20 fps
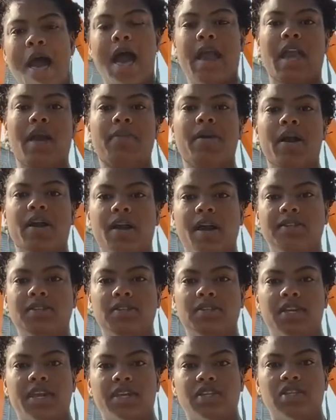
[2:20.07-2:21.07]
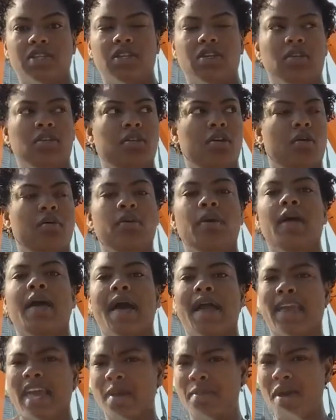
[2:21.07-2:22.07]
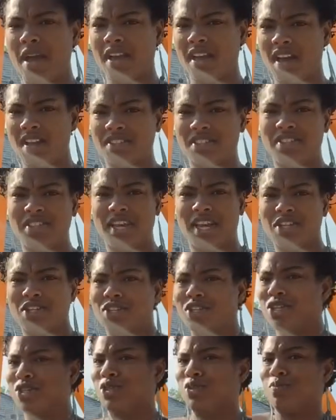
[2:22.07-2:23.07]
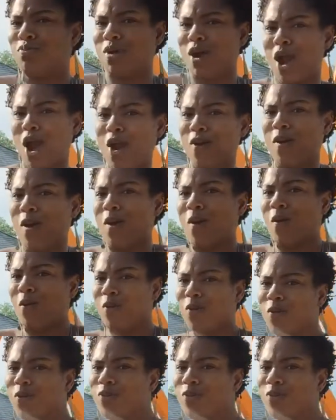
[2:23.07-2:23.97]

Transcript: I got my consultation. No, I got my consultation is tomorrow.